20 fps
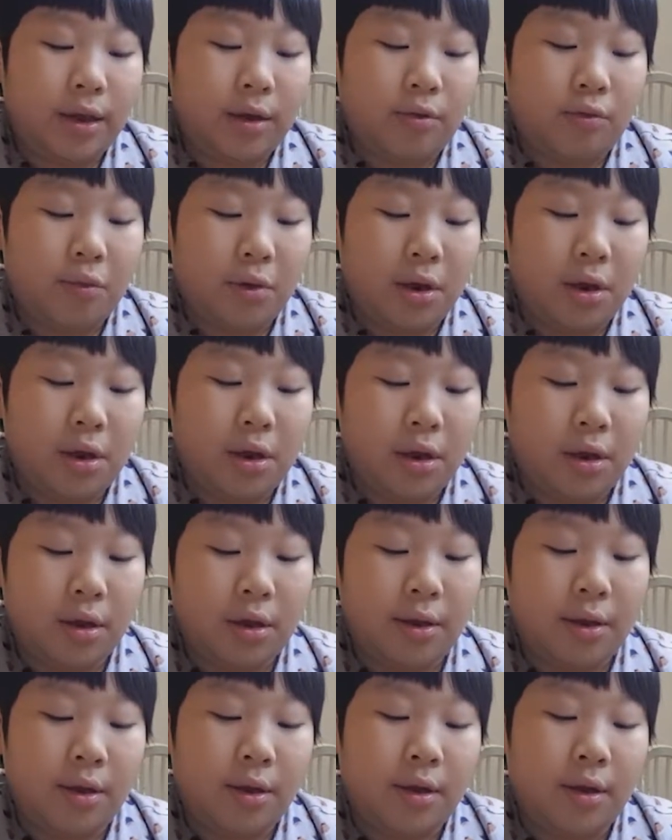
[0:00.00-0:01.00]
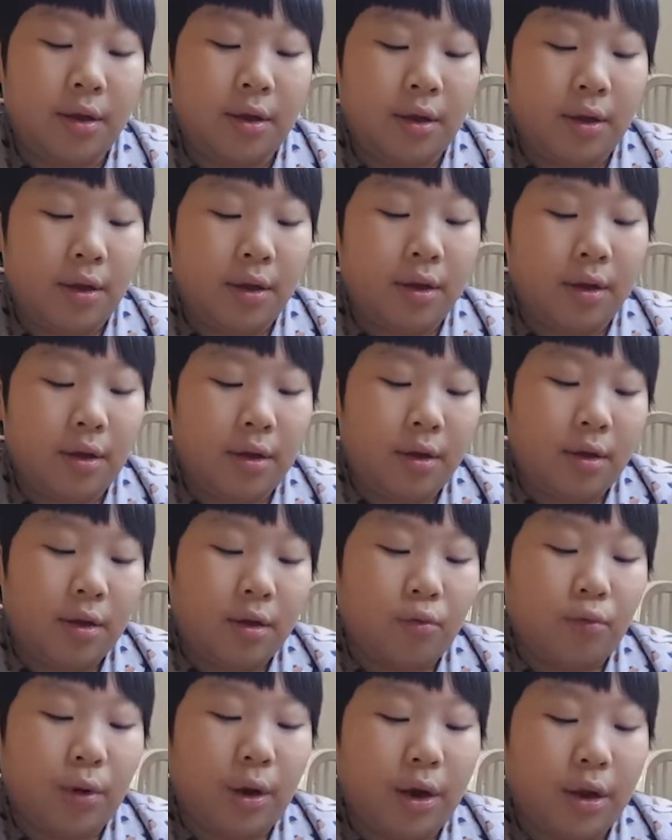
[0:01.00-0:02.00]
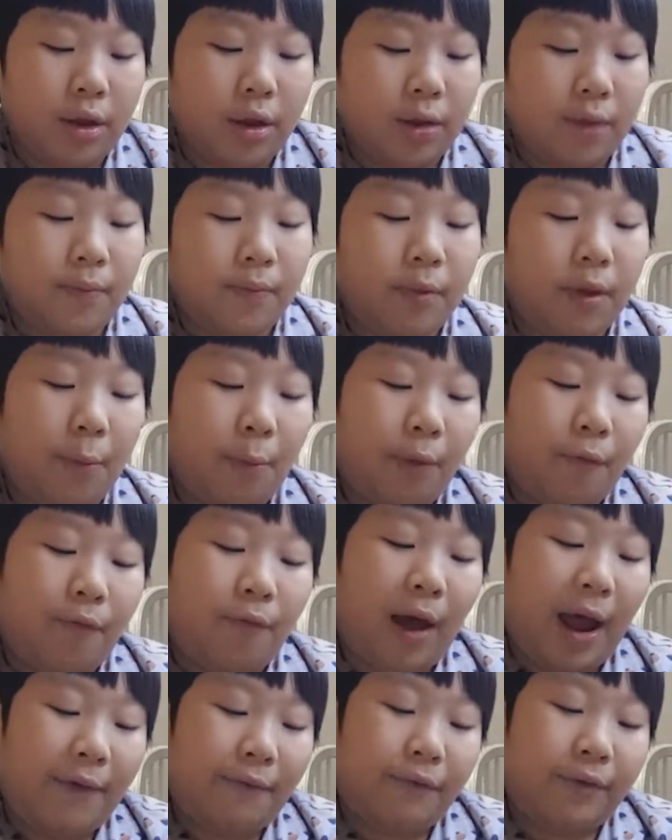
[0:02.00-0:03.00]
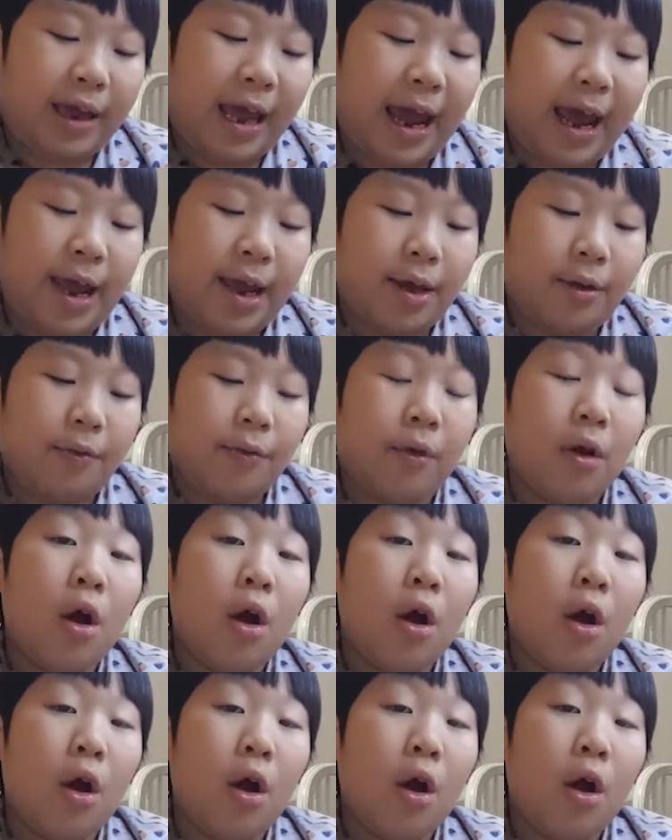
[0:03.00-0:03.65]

Great. Great. Number 5, K.